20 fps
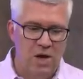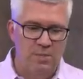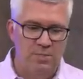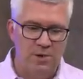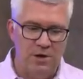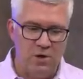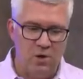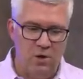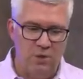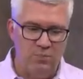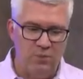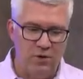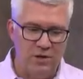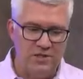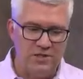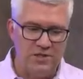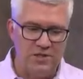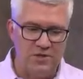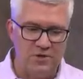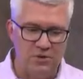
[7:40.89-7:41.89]
Bitcoin
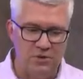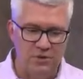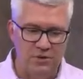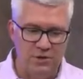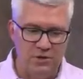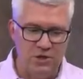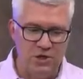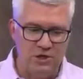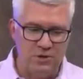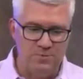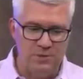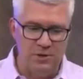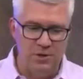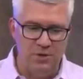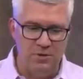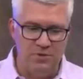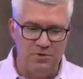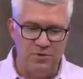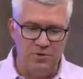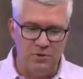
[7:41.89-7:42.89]
prices currently just
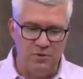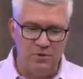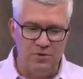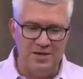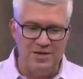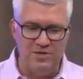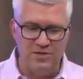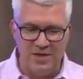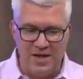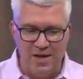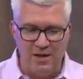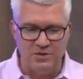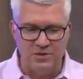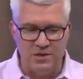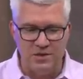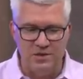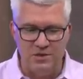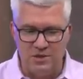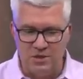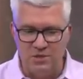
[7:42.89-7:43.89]
below thirty
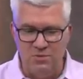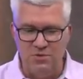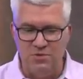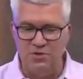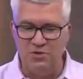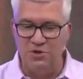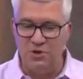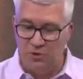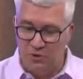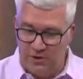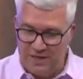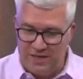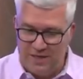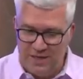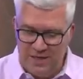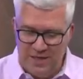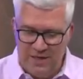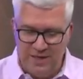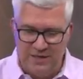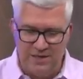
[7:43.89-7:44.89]
thousand two hundred thirty.
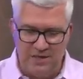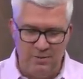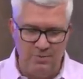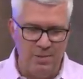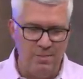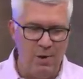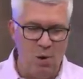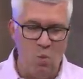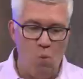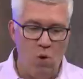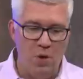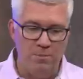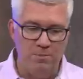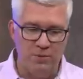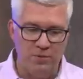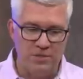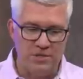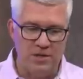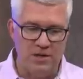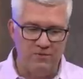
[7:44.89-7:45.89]
That's up about one
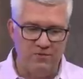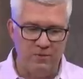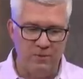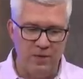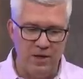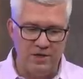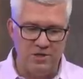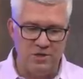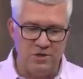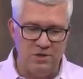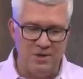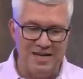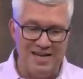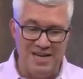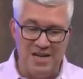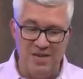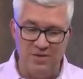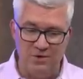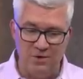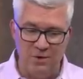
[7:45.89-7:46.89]
percent from yesterday.
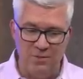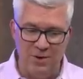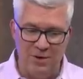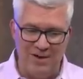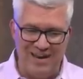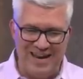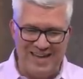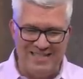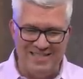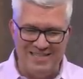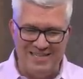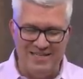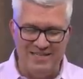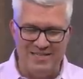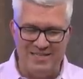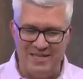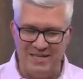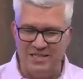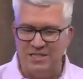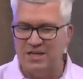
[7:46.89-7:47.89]
Ether about eighteen
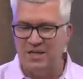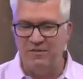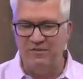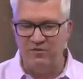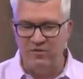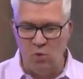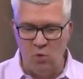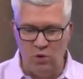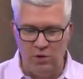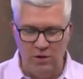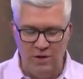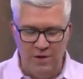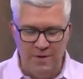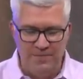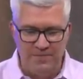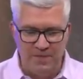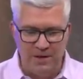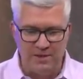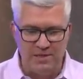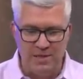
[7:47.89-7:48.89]
sixty-four.
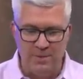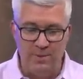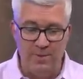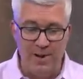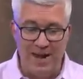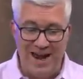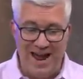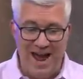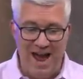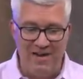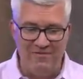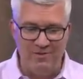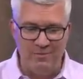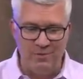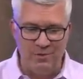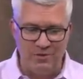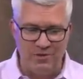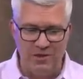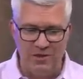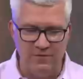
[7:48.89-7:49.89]
That's up about half a
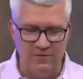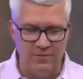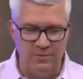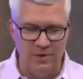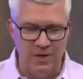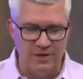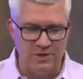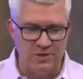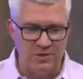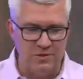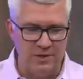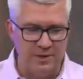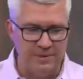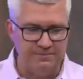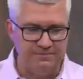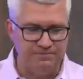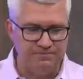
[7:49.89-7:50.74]
percent from yesterday.